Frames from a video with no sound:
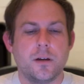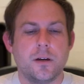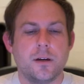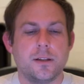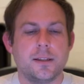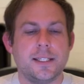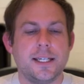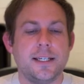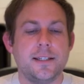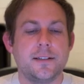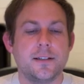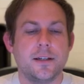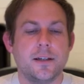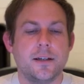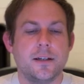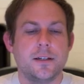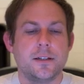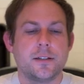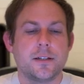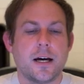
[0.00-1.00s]
leet
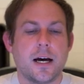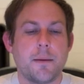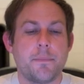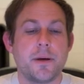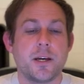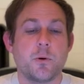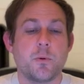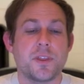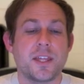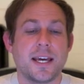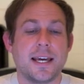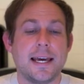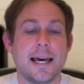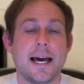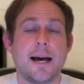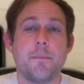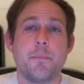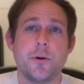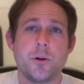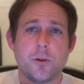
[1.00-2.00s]
topic with a
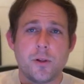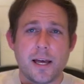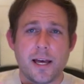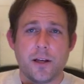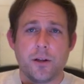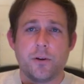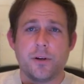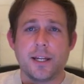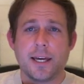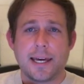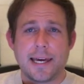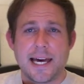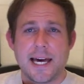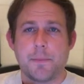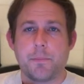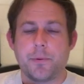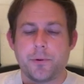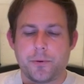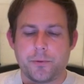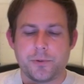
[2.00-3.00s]
capital L and a
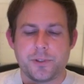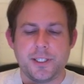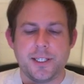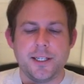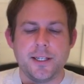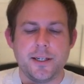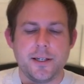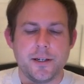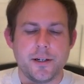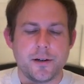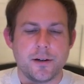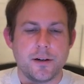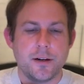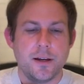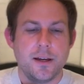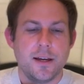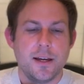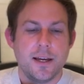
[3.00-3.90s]
capital T here.